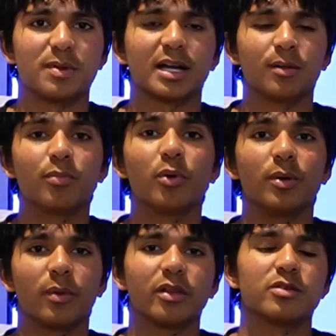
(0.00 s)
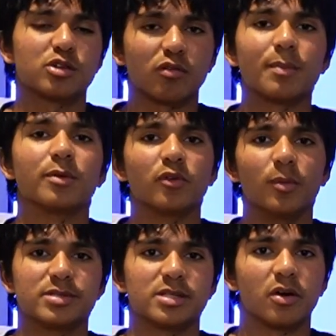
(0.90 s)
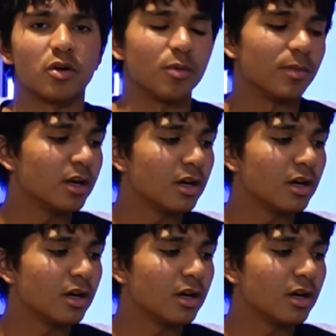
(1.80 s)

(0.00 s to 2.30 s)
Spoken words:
back and put in one of those great performances at home.